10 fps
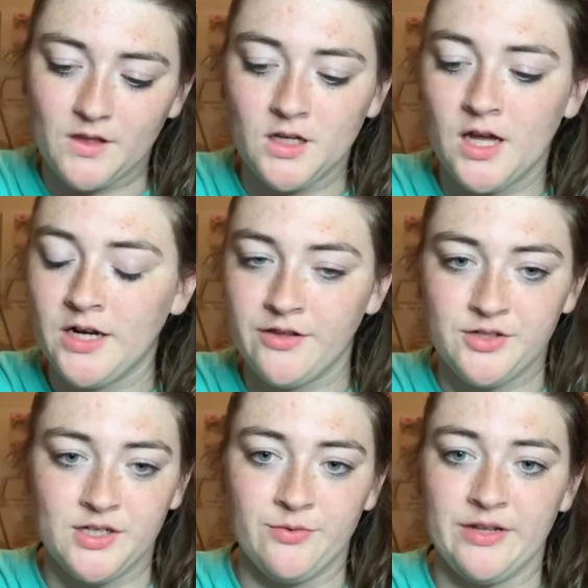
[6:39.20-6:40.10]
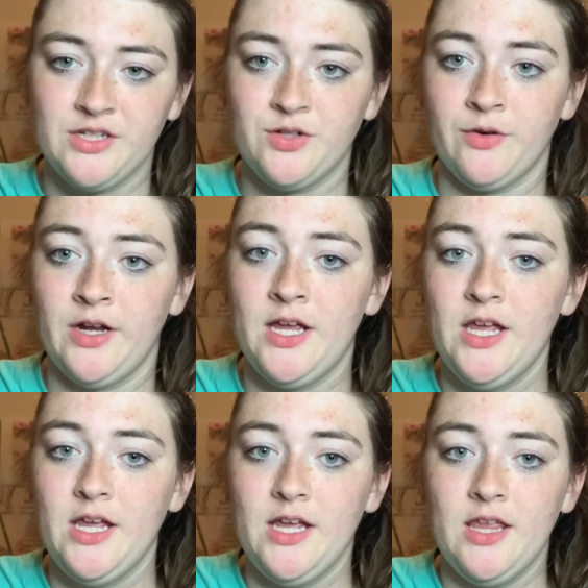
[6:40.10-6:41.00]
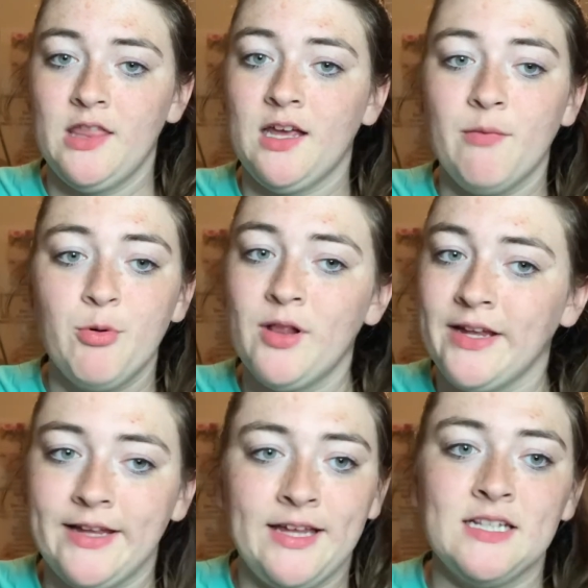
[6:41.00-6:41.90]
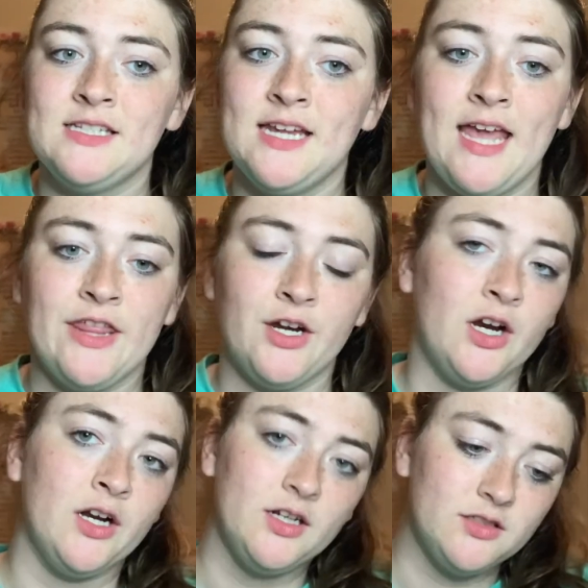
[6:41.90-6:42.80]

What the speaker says: another Cinderella story, the couple like gets together